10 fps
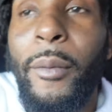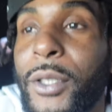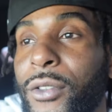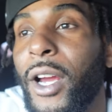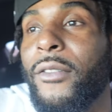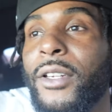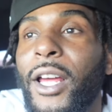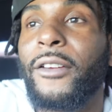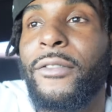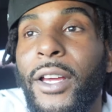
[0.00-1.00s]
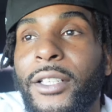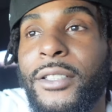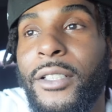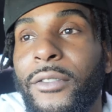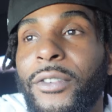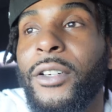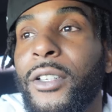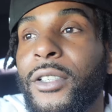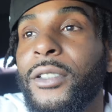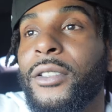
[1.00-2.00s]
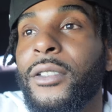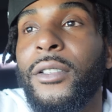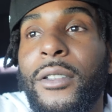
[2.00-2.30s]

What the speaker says: be driving like Fast and Furious.